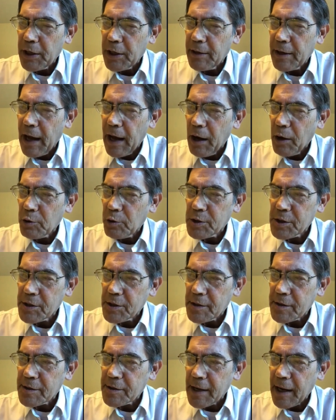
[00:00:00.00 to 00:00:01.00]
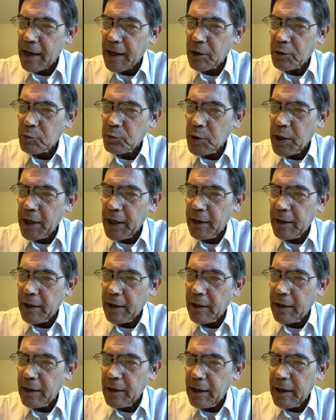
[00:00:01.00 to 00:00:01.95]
announce the second reading.